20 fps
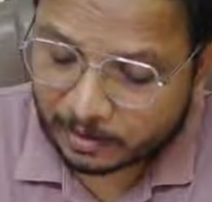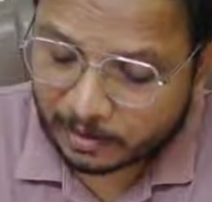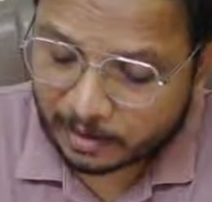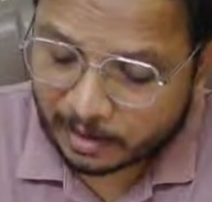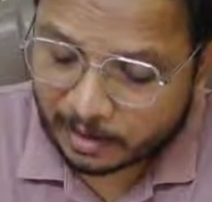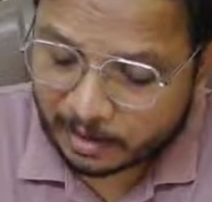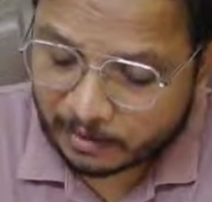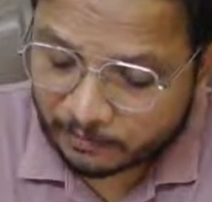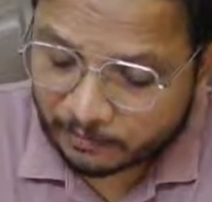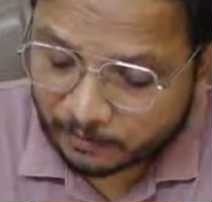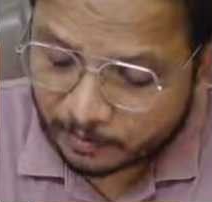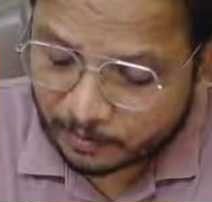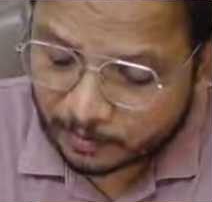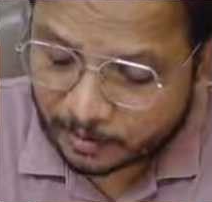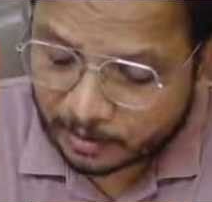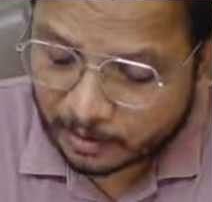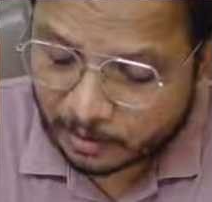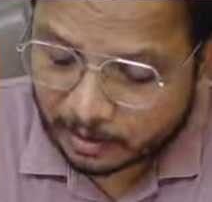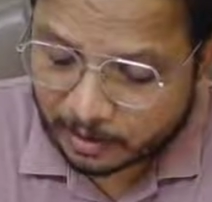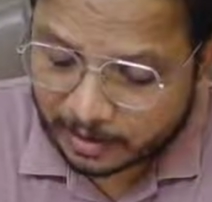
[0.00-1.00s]
if
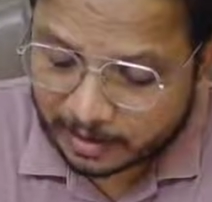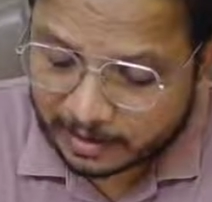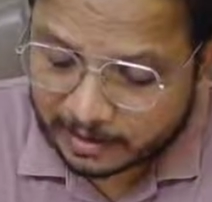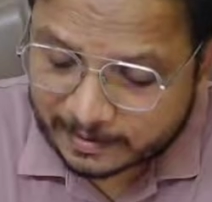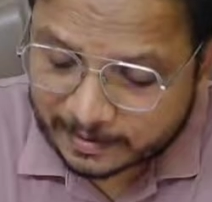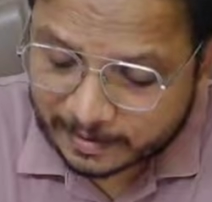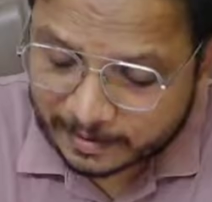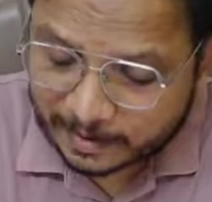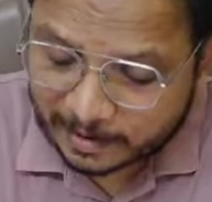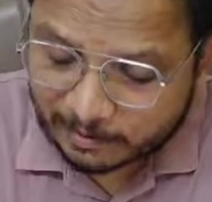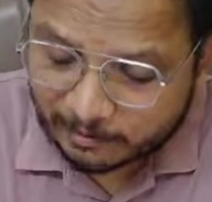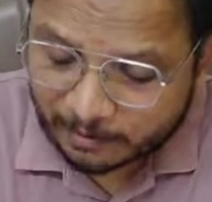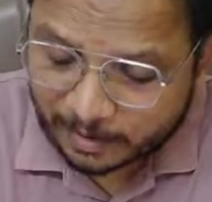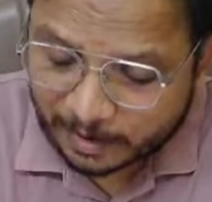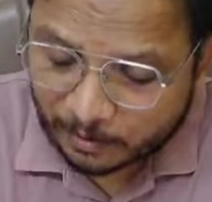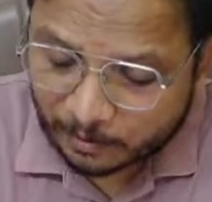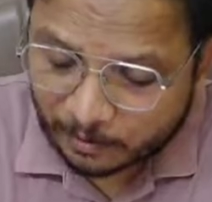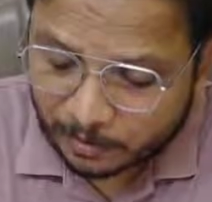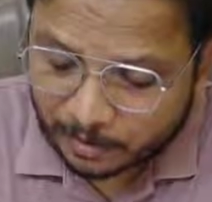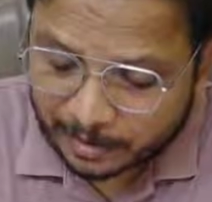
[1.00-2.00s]
your incident
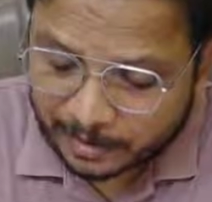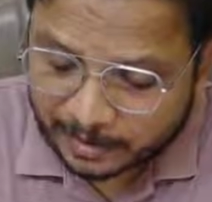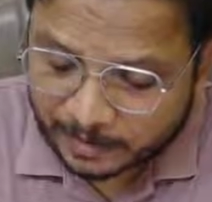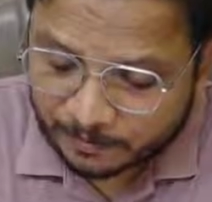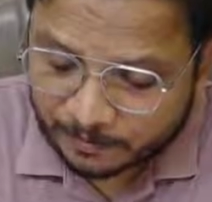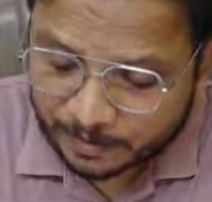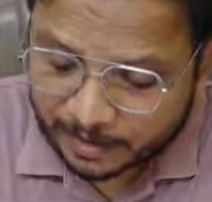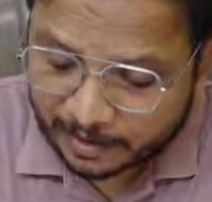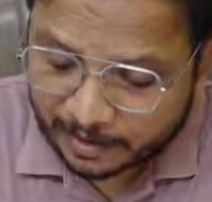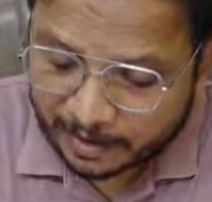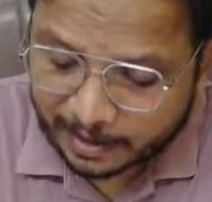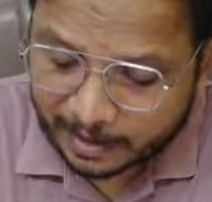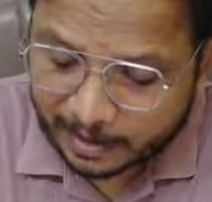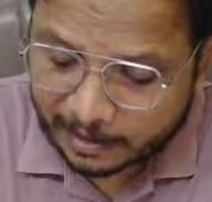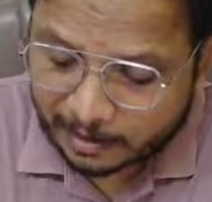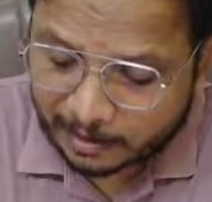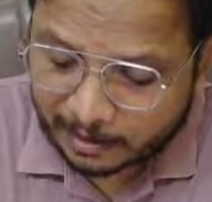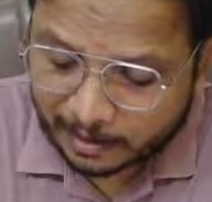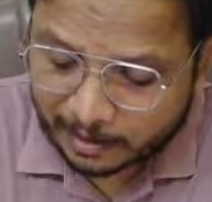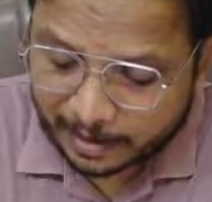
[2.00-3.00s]
wave is
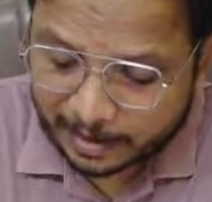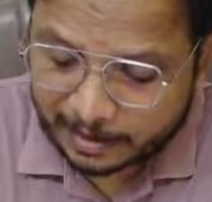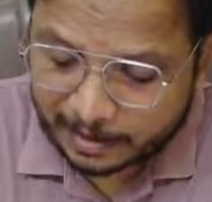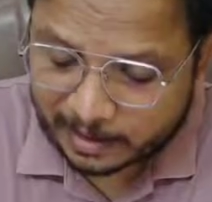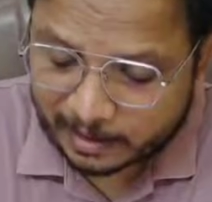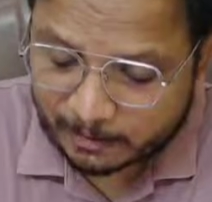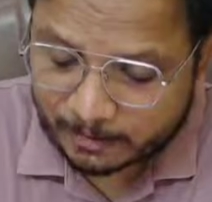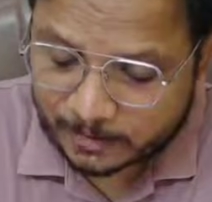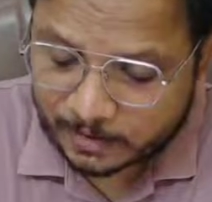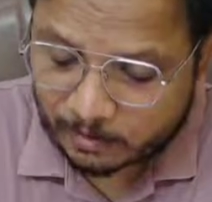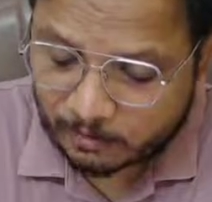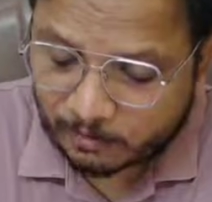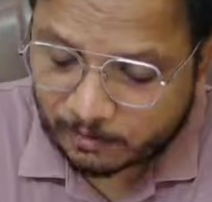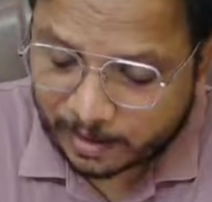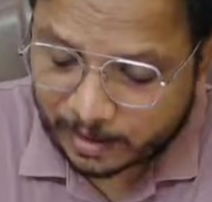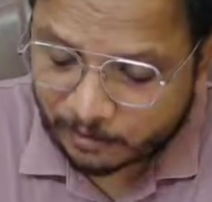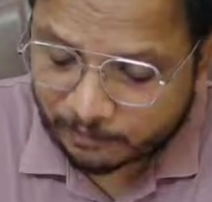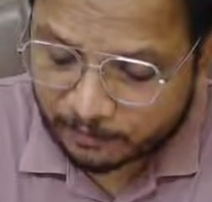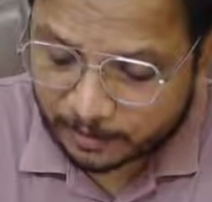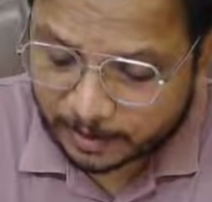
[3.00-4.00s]
spherical in terms of
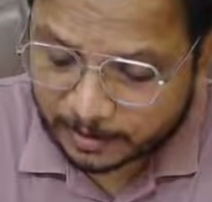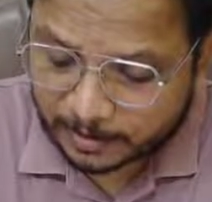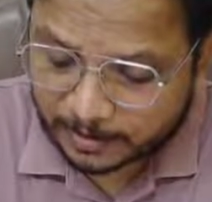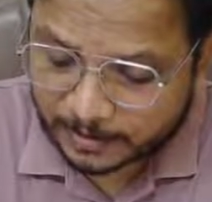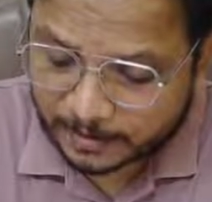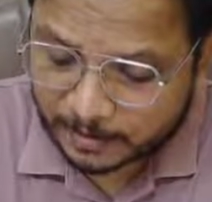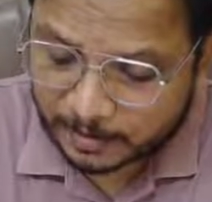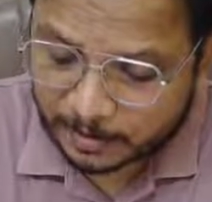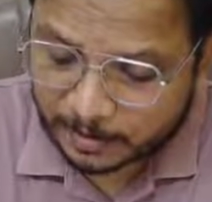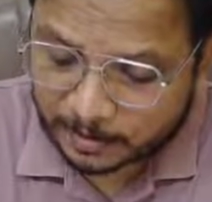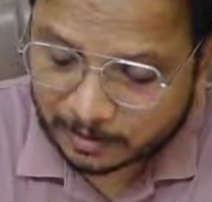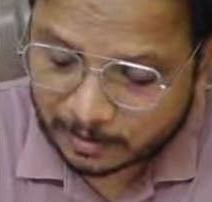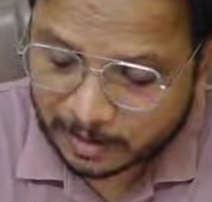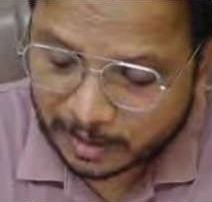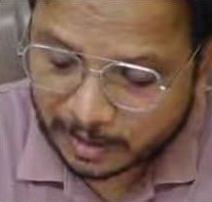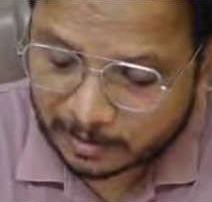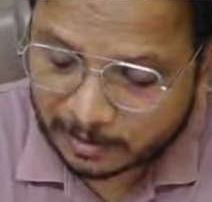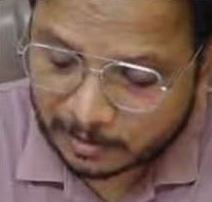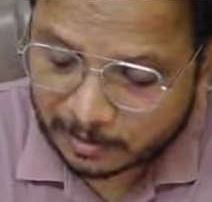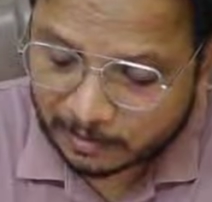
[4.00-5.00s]
wavefronts,
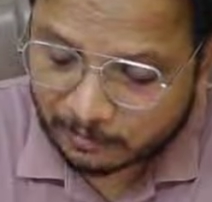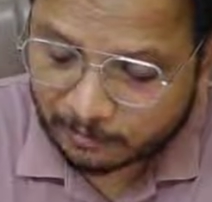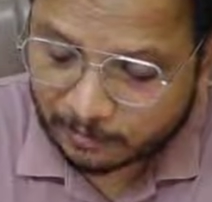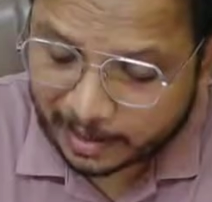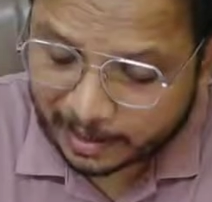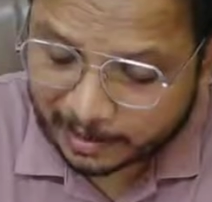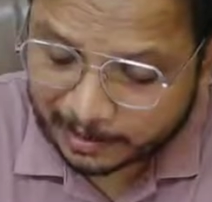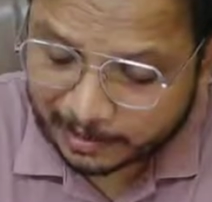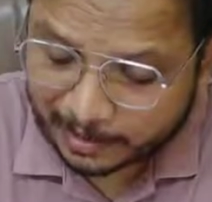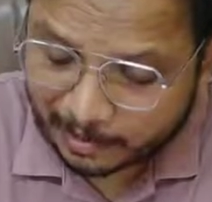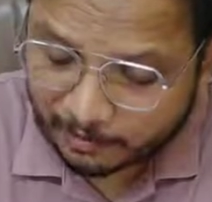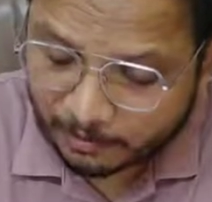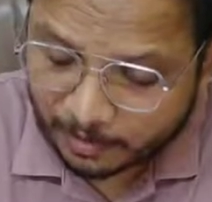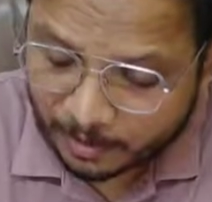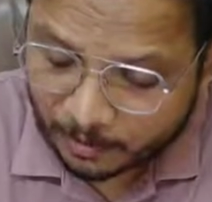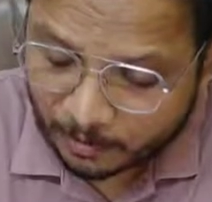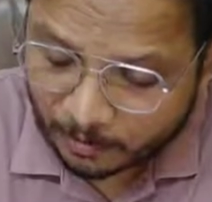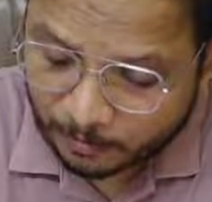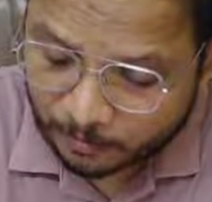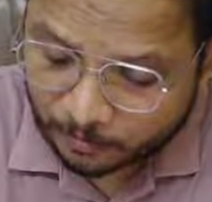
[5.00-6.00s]
then reflected
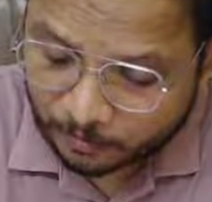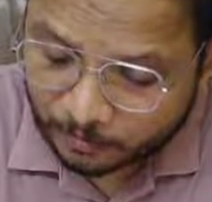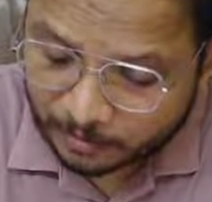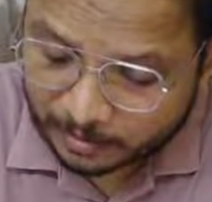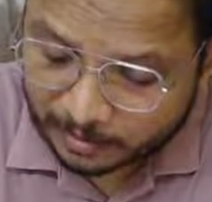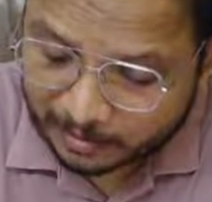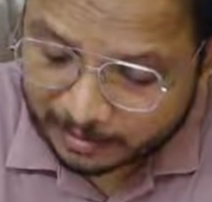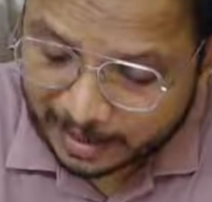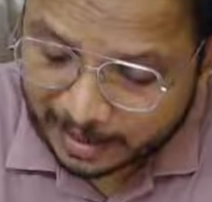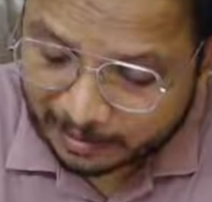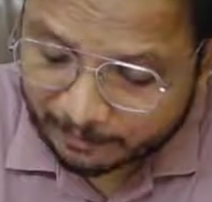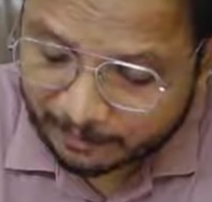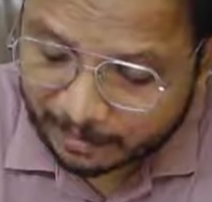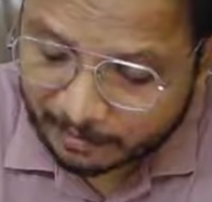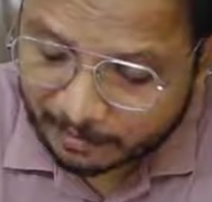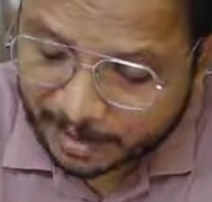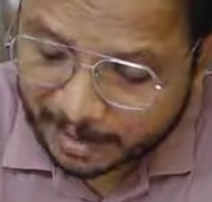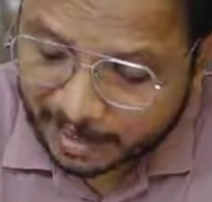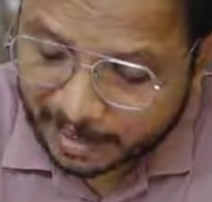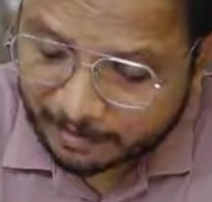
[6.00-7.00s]
wave that will
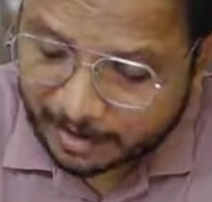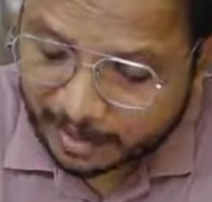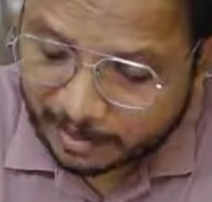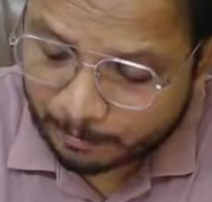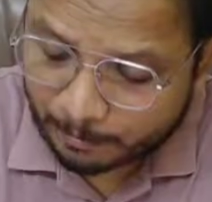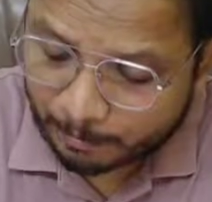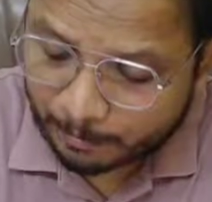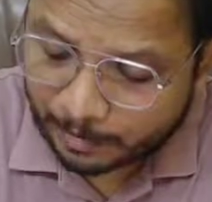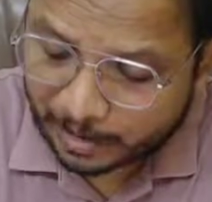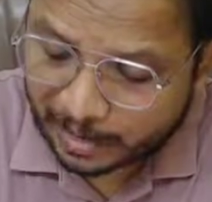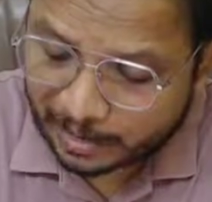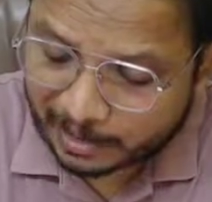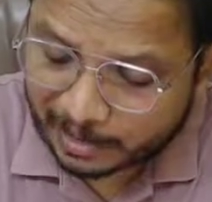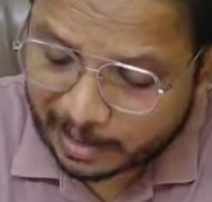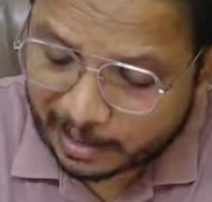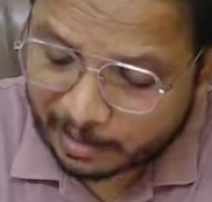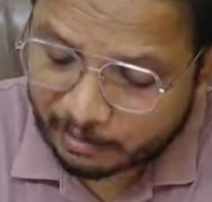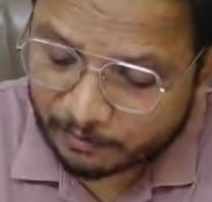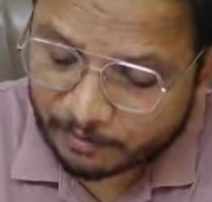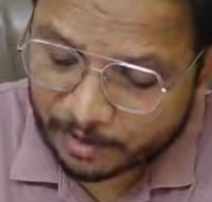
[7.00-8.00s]
be having
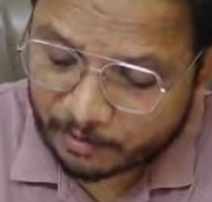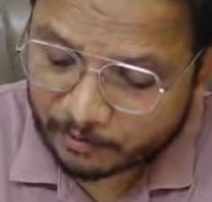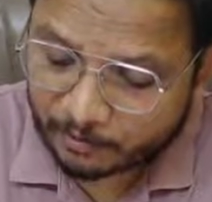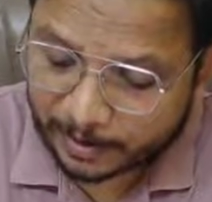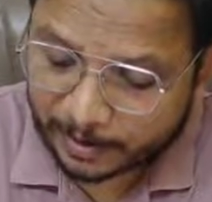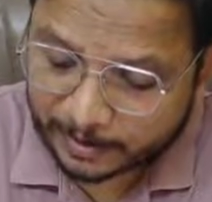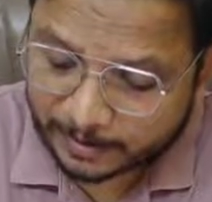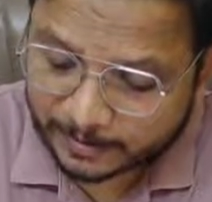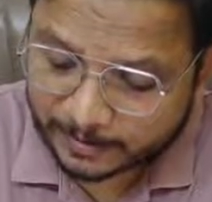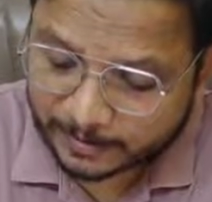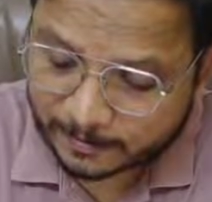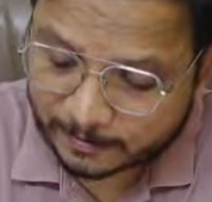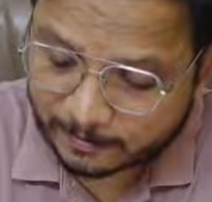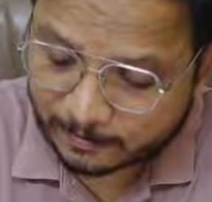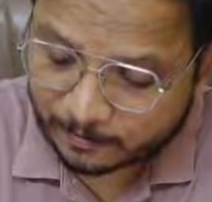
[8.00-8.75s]
planar wavefronts.